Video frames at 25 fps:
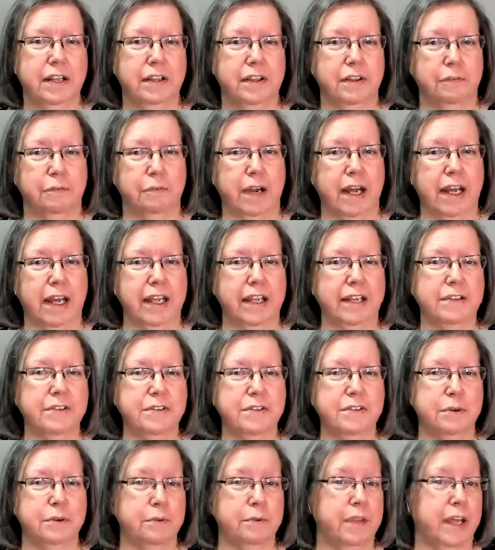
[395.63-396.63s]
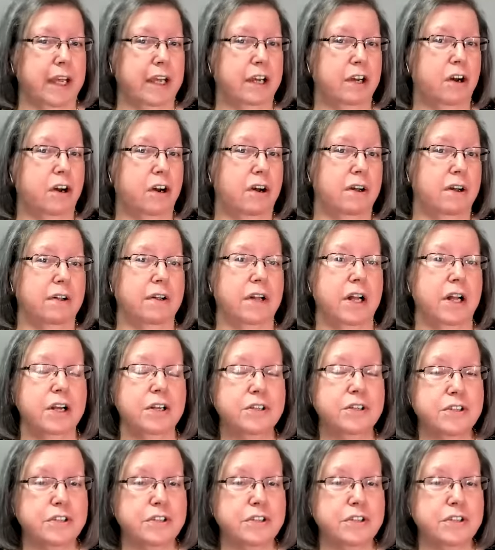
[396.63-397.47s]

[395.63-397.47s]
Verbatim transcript: the ranks who they call